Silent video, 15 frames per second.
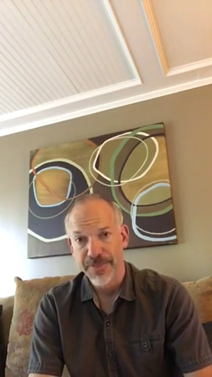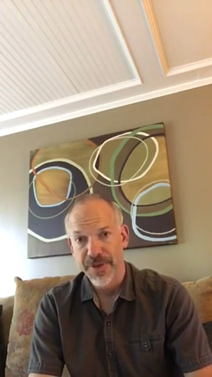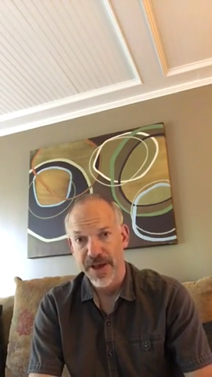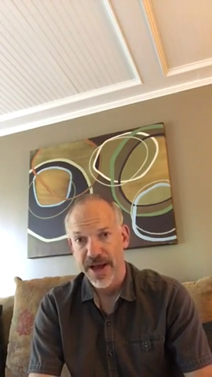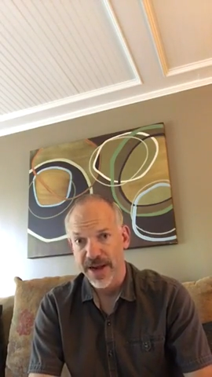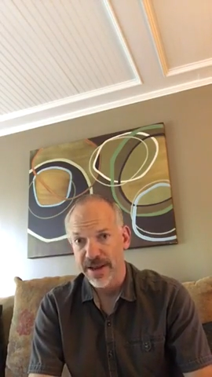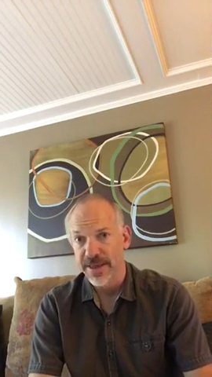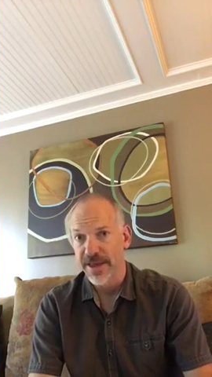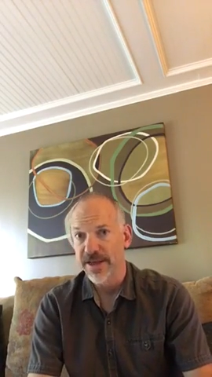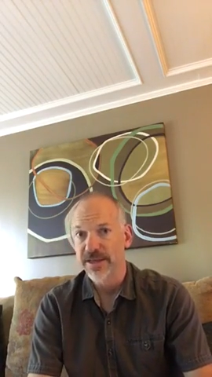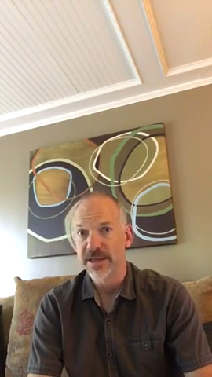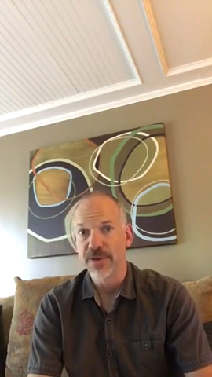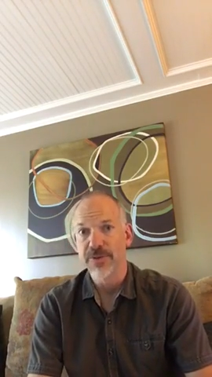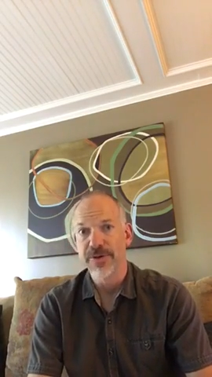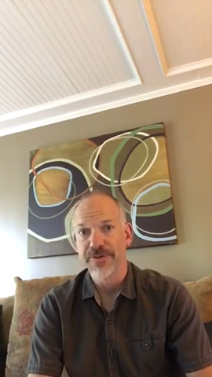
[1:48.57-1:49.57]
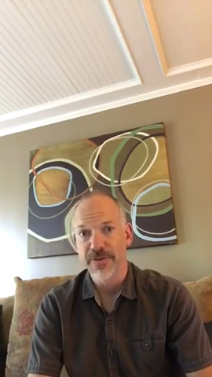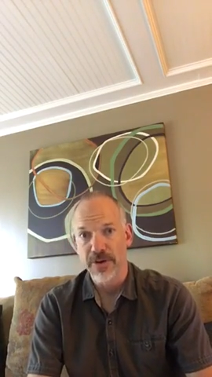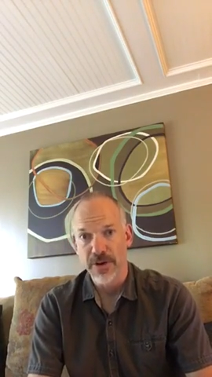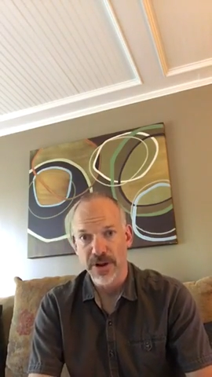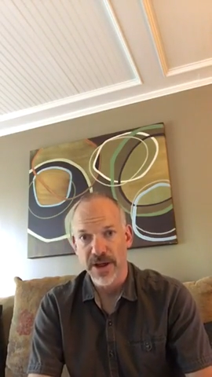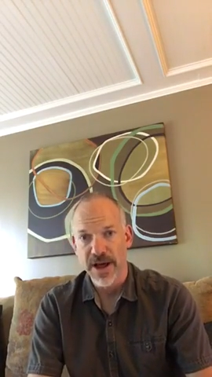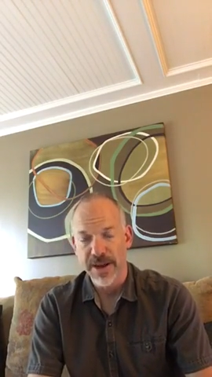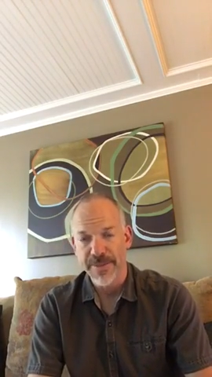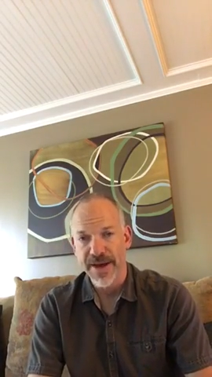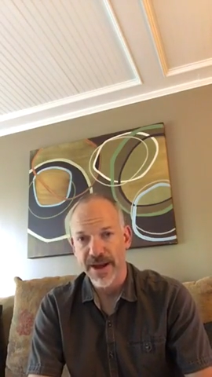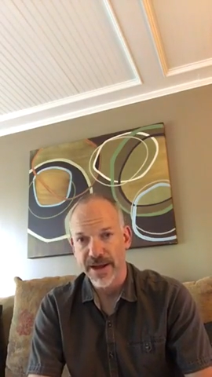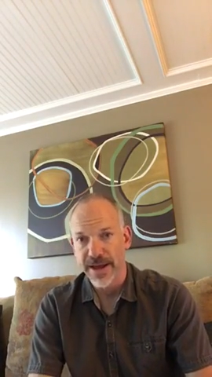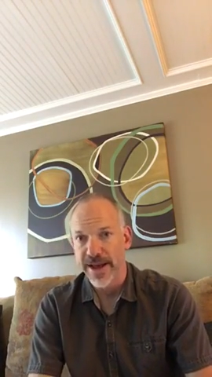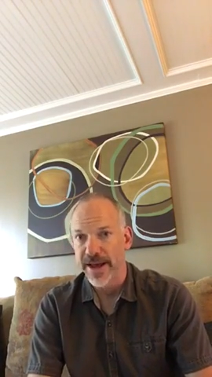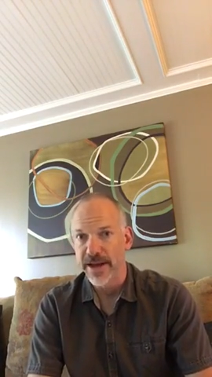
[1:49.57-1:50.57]
the kind of things that we've heard a lot
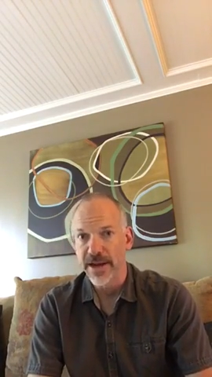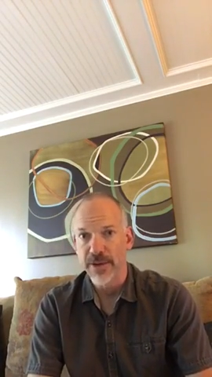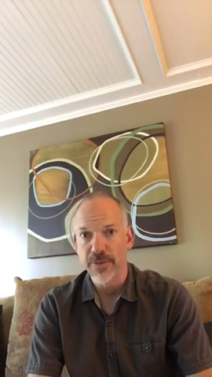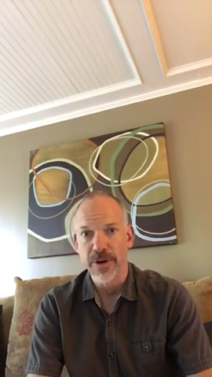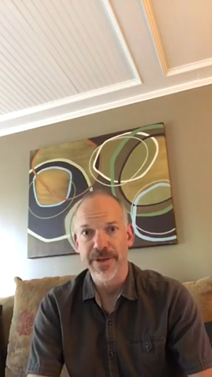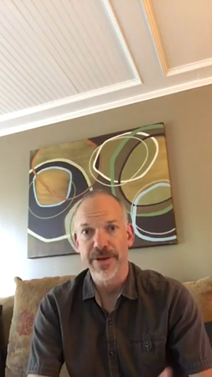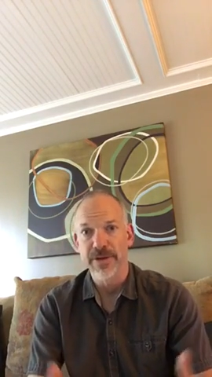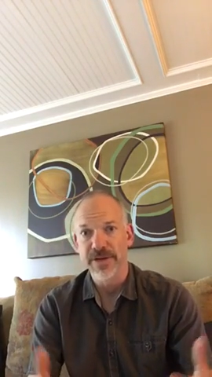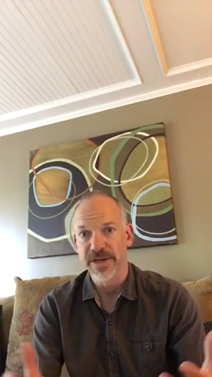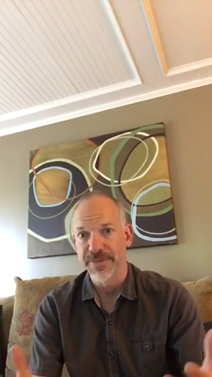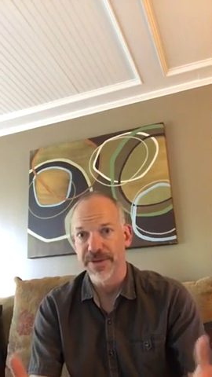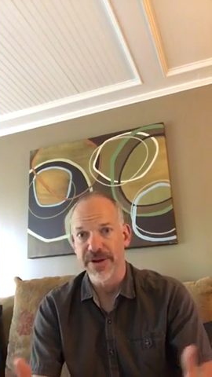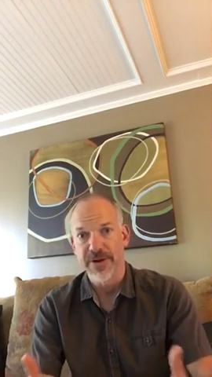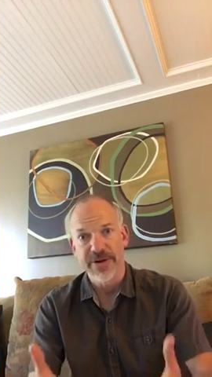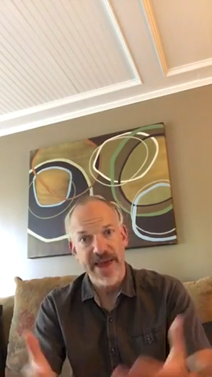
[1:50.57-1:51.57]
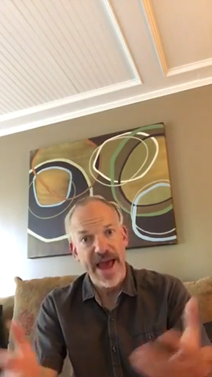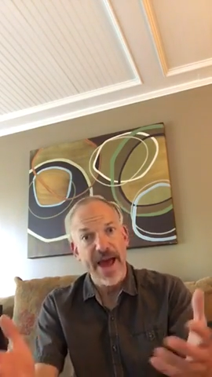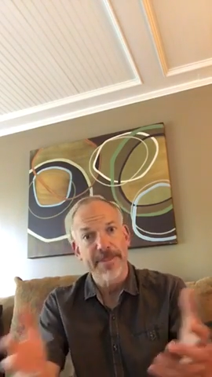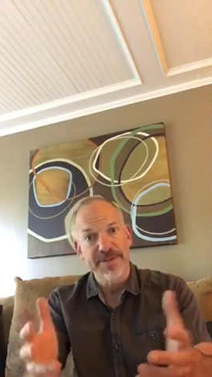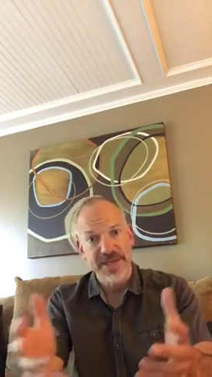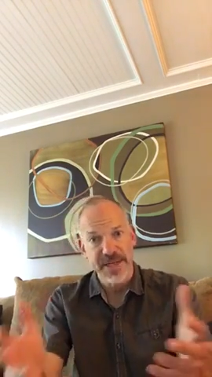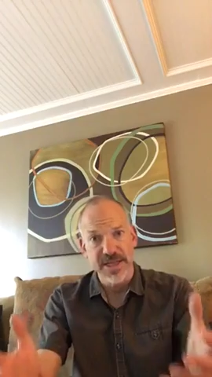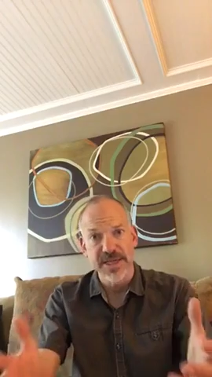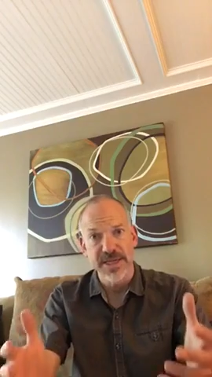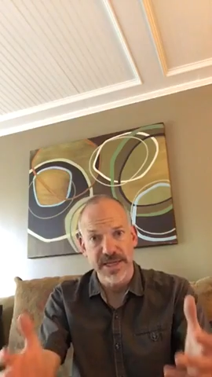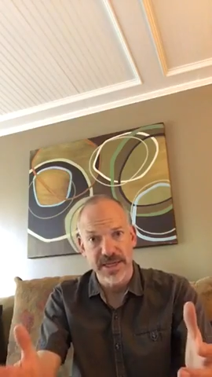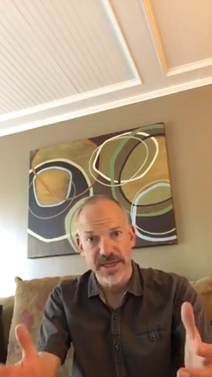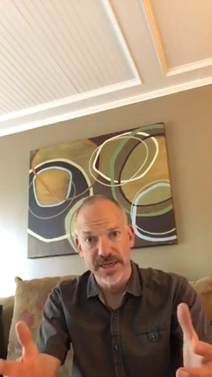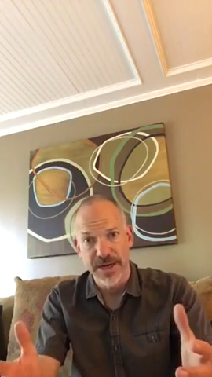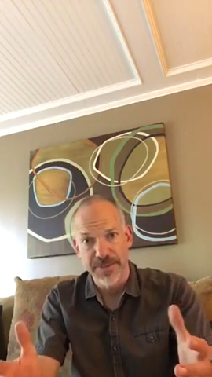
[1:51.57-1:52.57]
about lately, where there simply are gaps in the
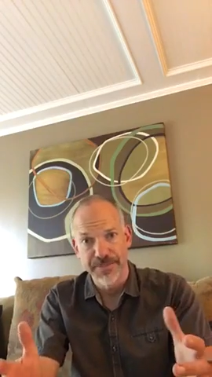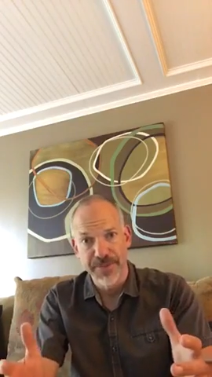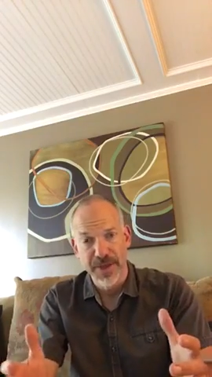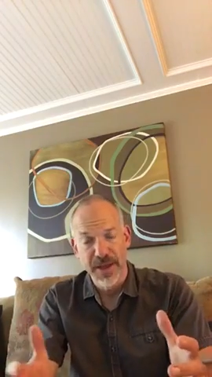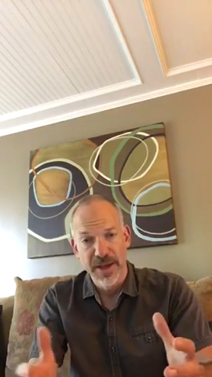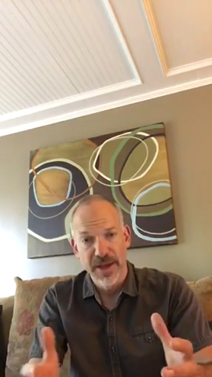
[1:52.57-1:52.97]
system,